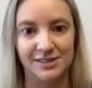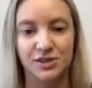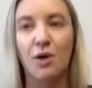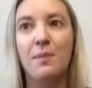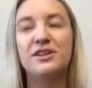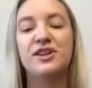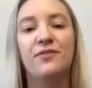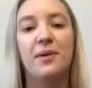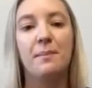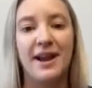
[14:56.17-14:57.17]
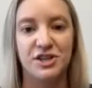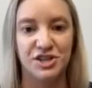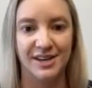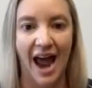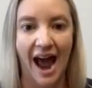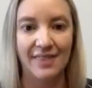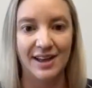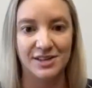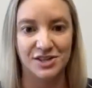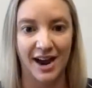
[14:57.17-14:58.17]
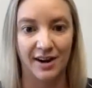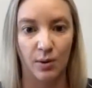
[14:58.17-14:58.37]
so much information at that child